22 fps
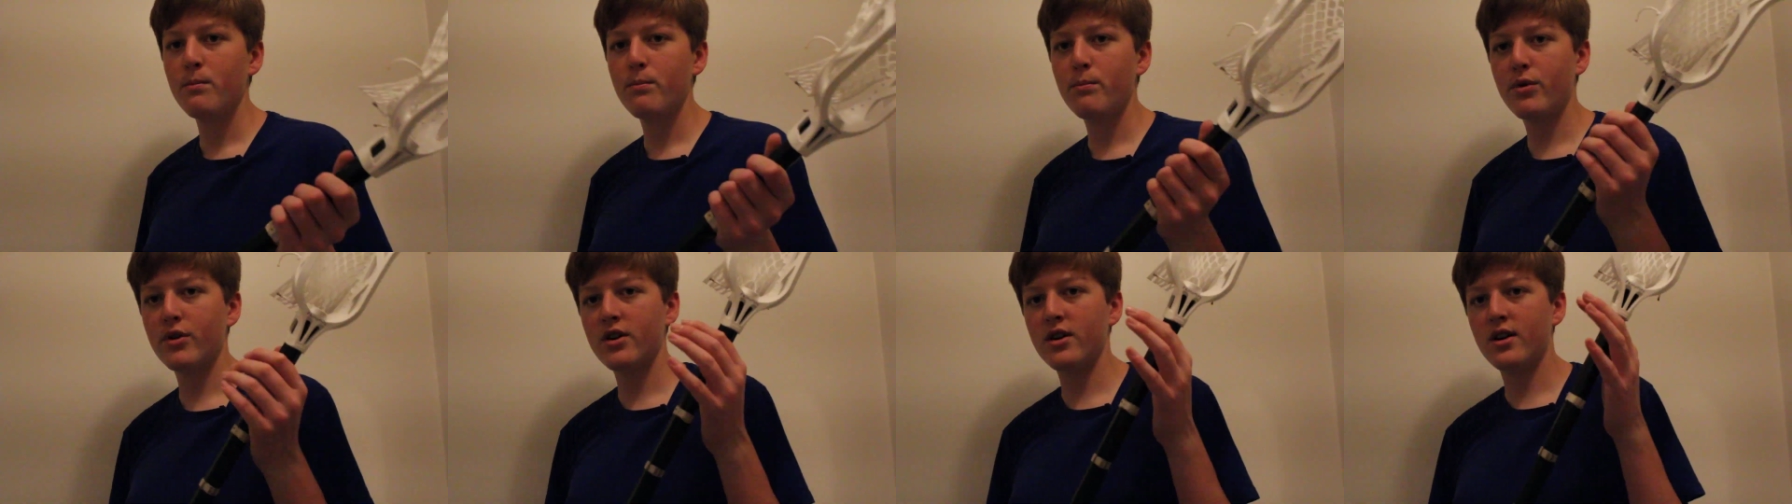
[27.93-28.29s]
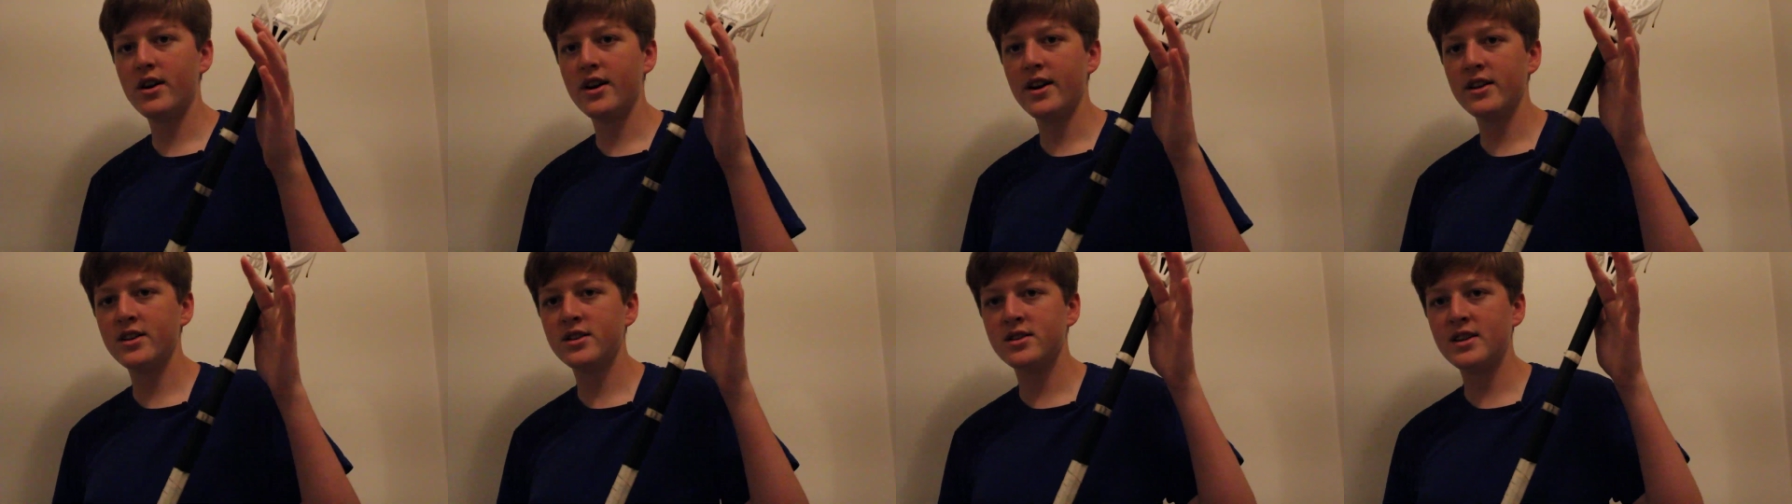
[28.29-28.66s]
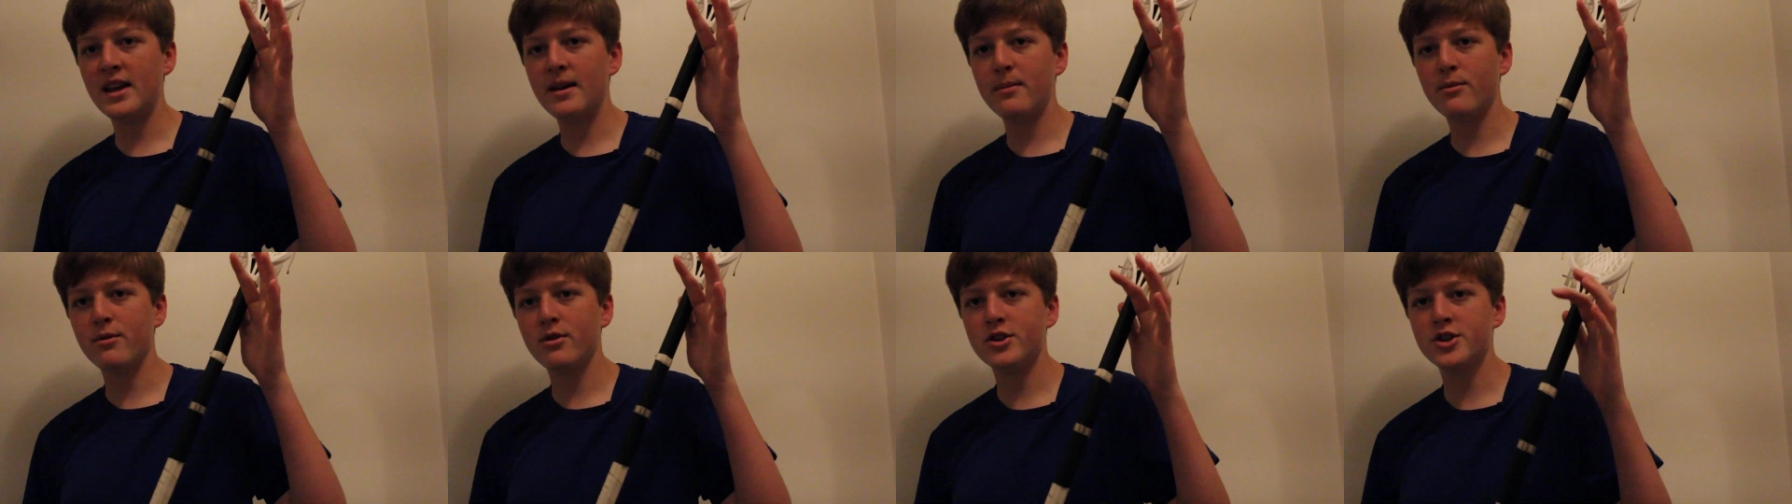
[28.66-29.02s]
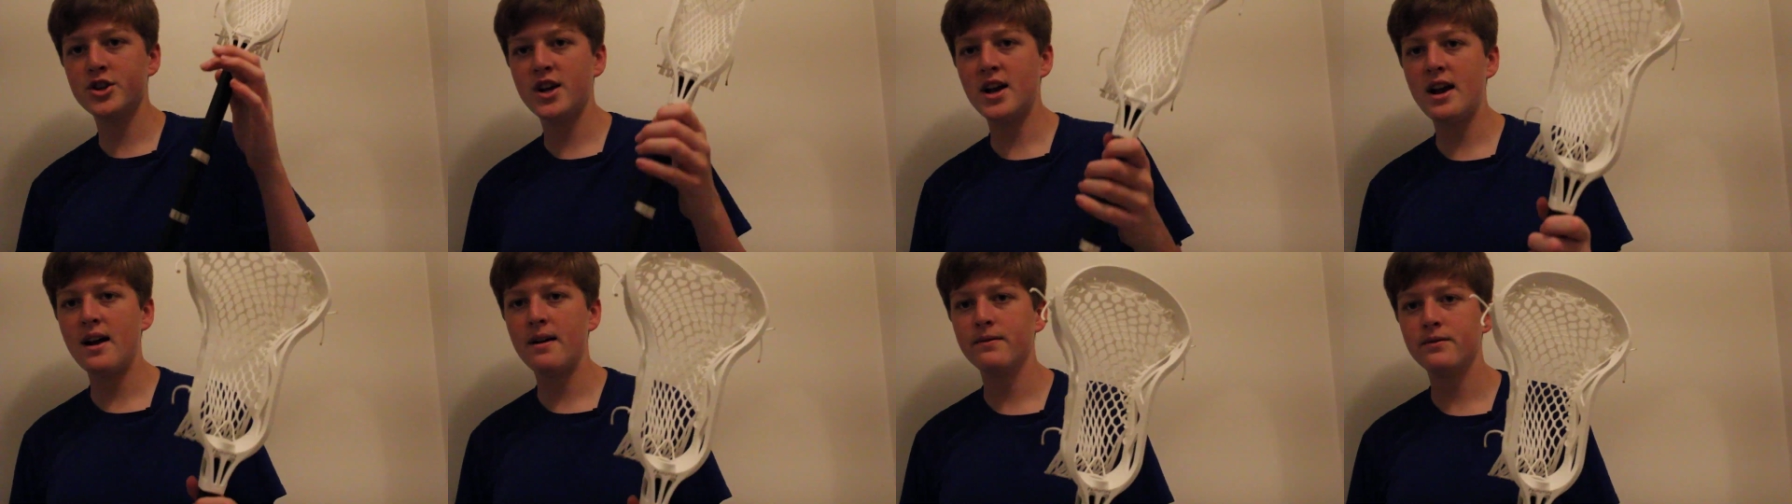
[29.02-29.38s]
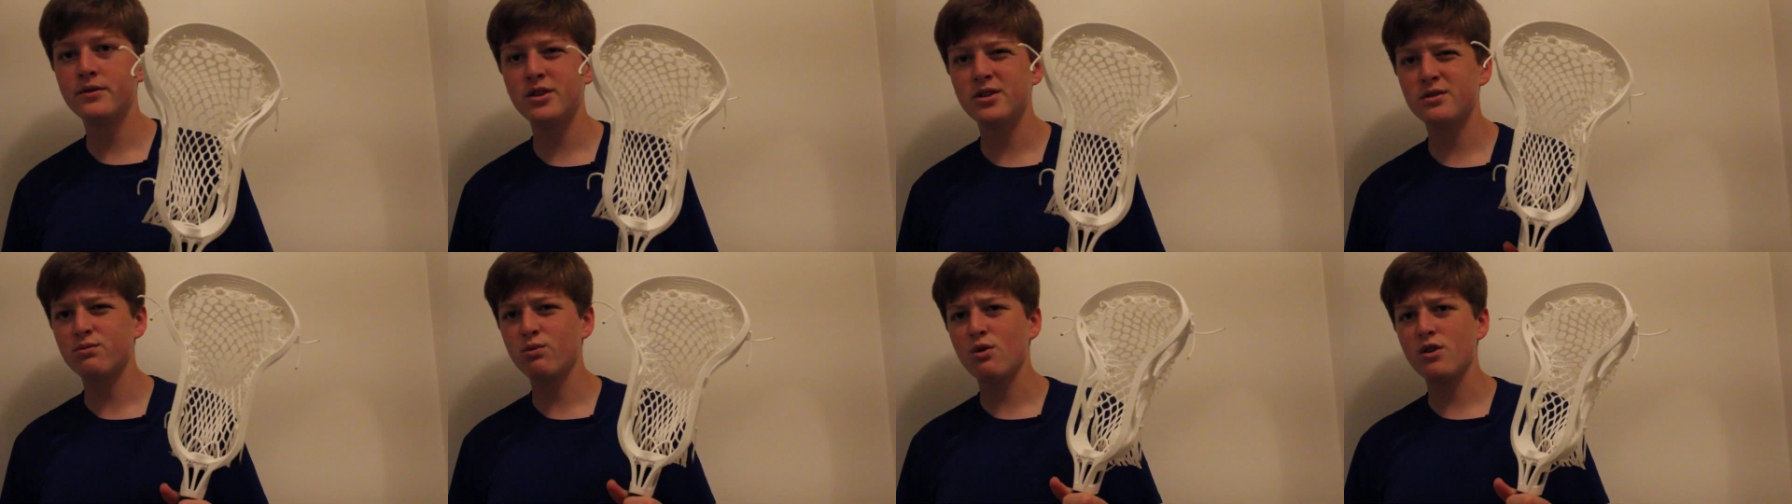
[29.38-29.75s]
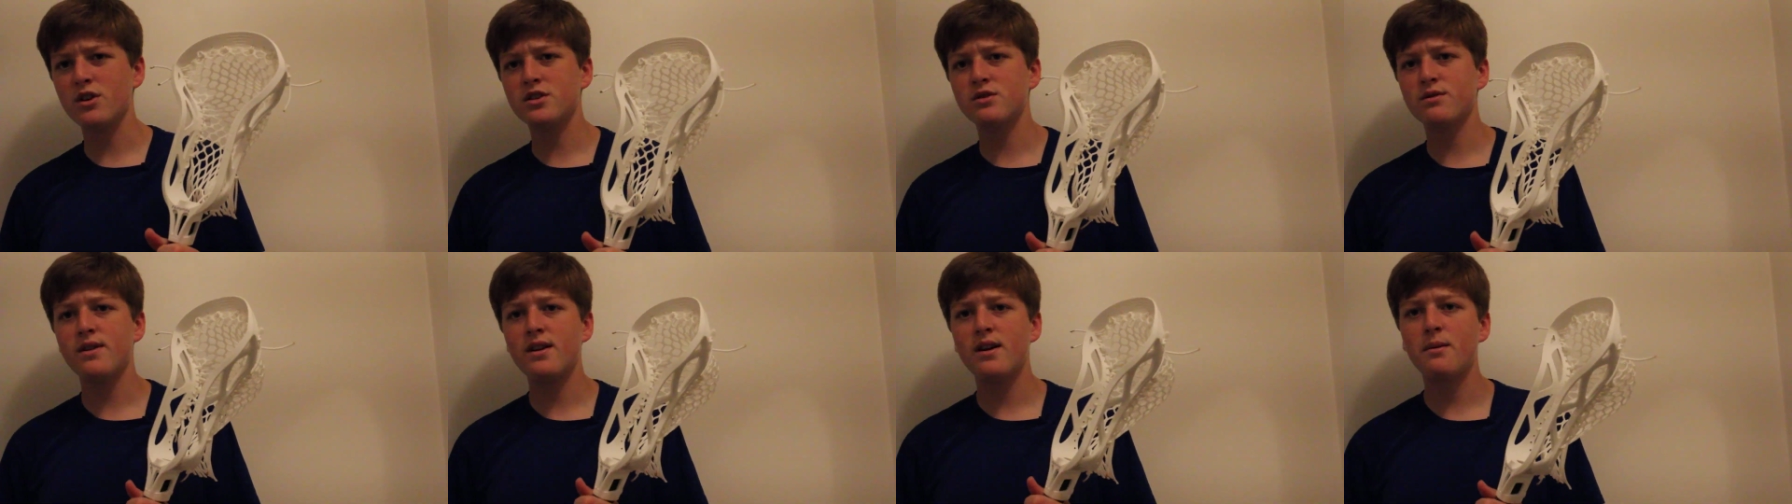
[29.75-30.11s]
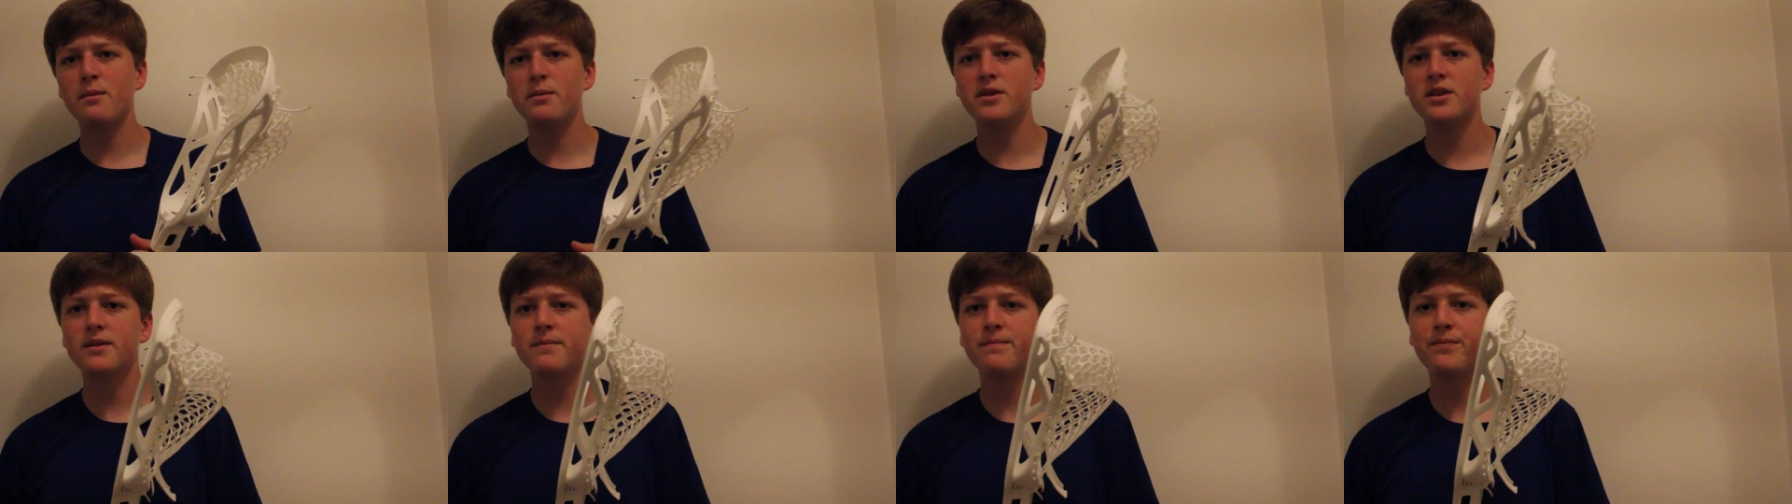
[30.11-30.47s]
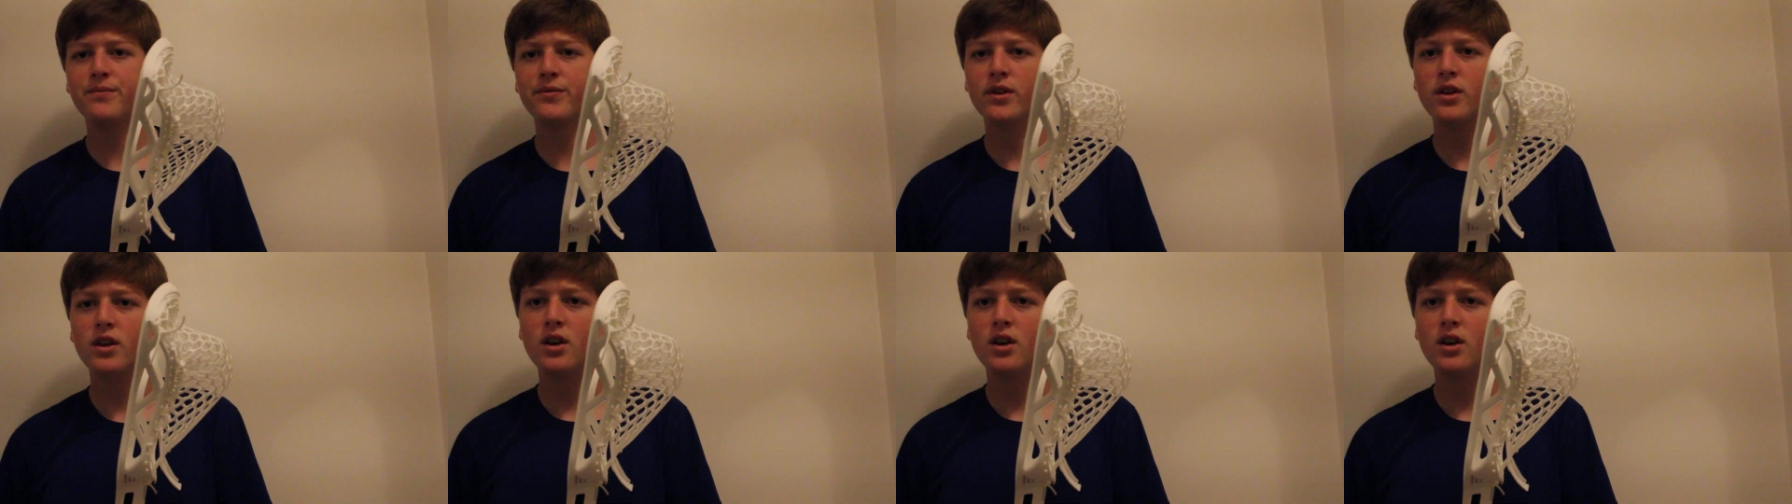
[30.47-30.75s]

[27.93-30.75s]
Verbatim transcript: Put it on a saber shaft, just works around with it.